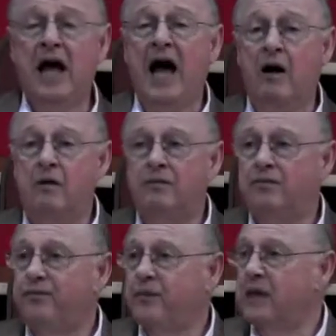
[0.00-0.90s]
Now,
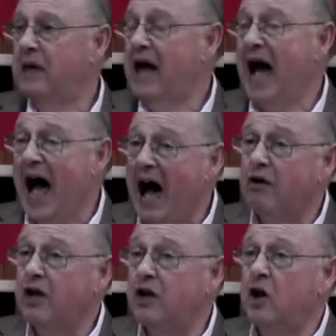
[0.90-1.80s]
how
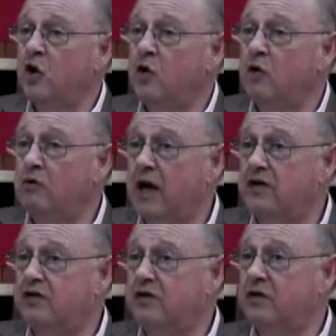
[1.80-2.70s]
do you know who to
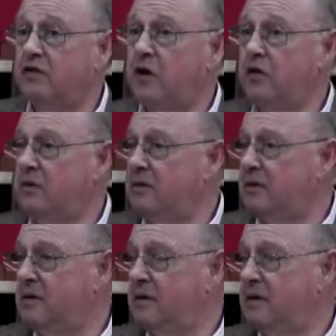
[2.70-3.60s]
register to vote?
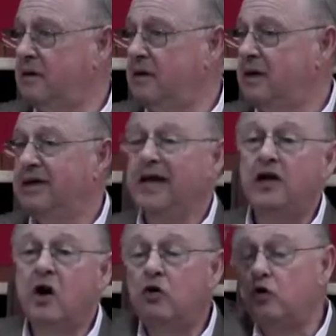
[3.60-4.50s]

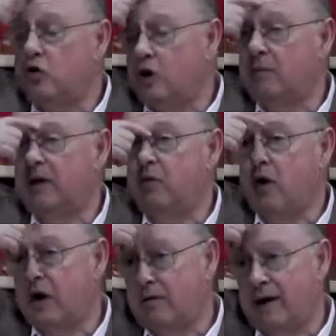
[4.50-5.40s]
They don't normally
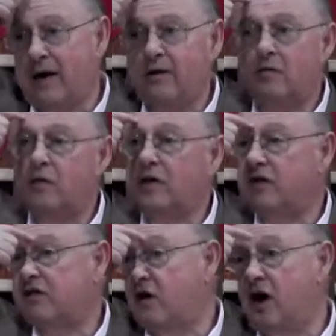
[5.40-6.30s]
walk around
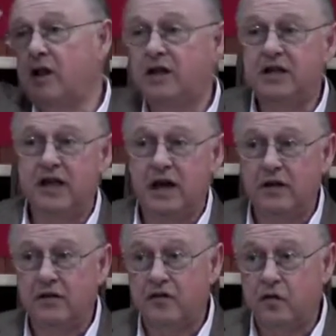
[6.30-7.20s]
with a scarlet D
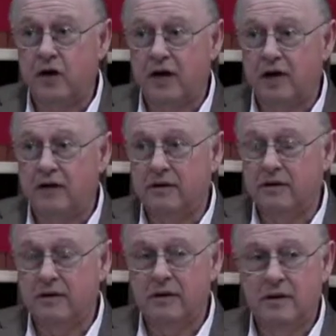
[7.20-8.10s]
on their forehead.
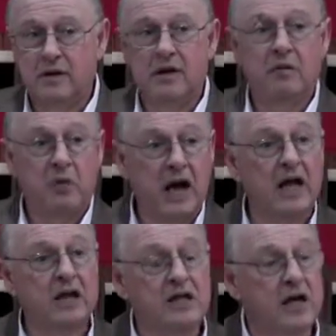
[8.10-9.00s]
But
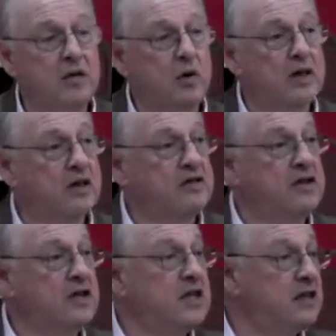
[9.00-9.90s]
I can tell you what the
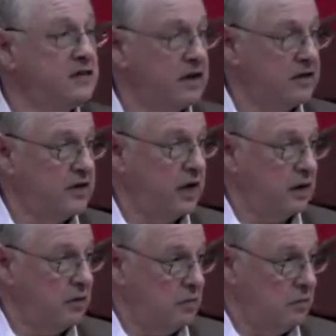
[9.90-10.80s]
statistics tell
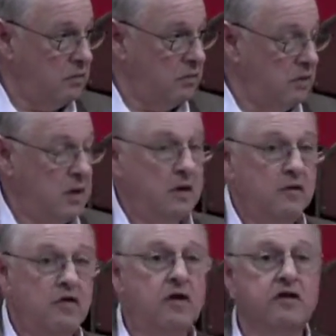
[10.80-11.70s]
you.
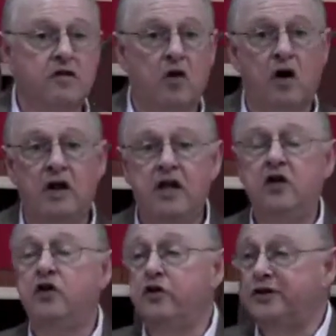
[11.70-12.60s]
First of all,
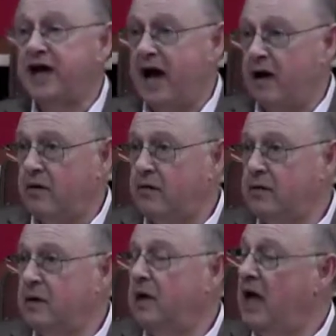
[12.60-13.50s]
in your
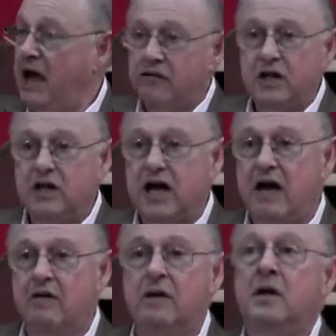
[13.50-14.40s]
town, every
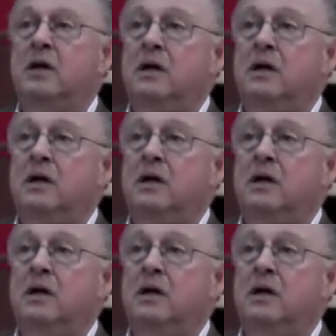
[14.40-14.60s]
town,